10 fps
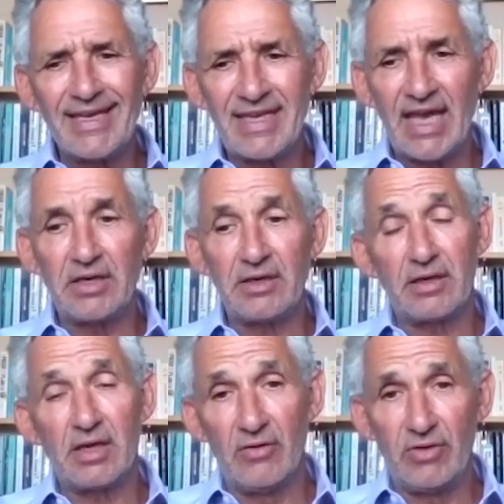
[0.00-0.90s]
get
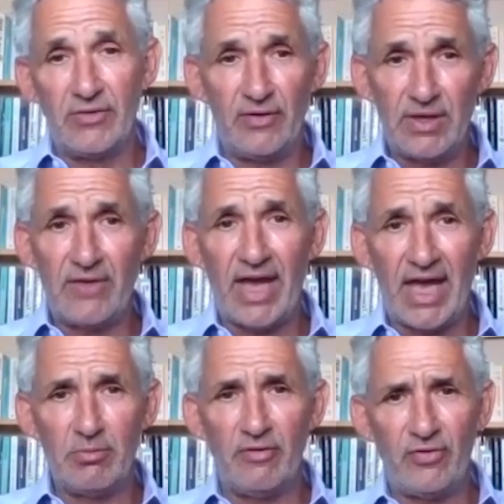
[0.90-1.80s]
COVID if you've never
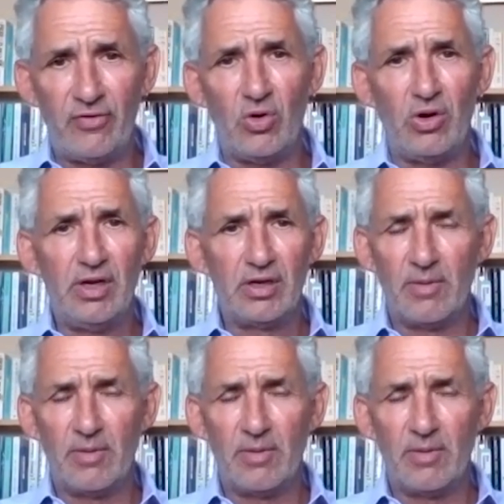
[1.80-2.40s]
had it before,